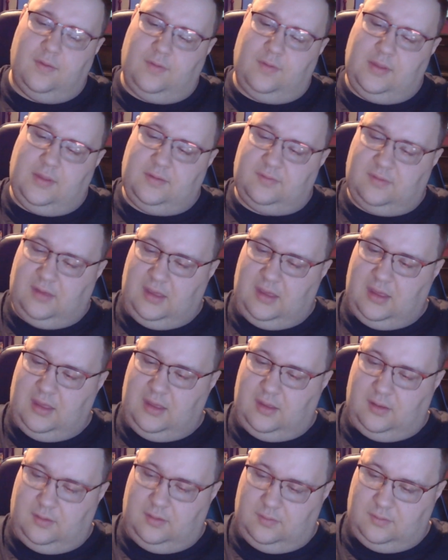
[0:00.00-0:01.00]
This
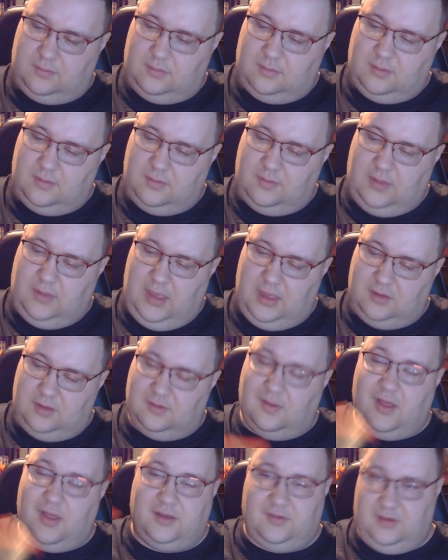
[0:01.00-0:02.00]
is the
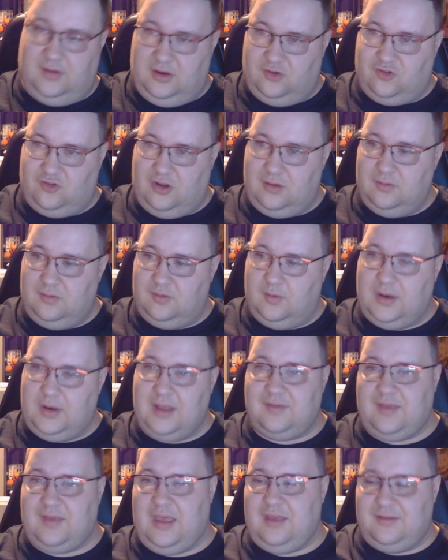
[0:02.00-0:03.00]
deluxe edition, so it
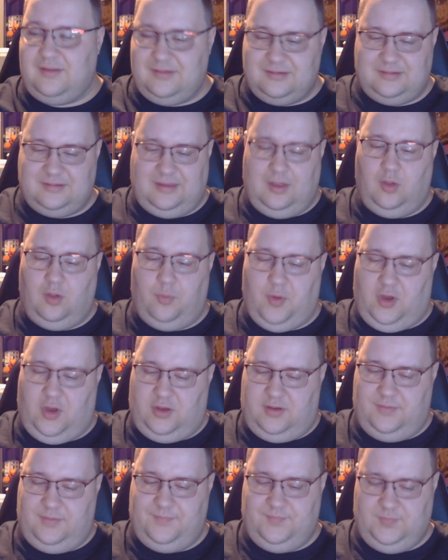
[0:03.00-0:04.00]
has a steelbook.